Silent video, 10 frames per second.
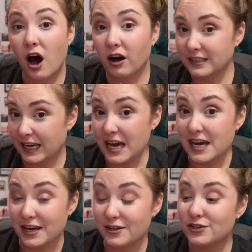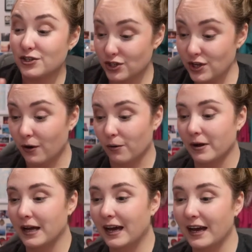I'll take it. So
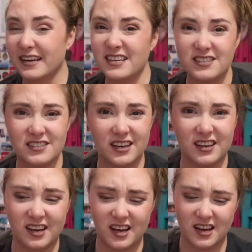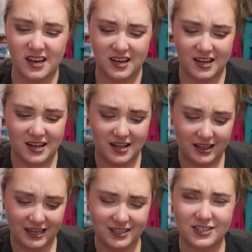I guess
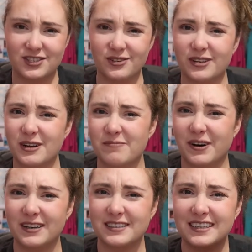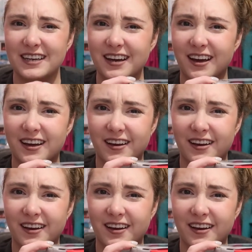let's do an unboxing.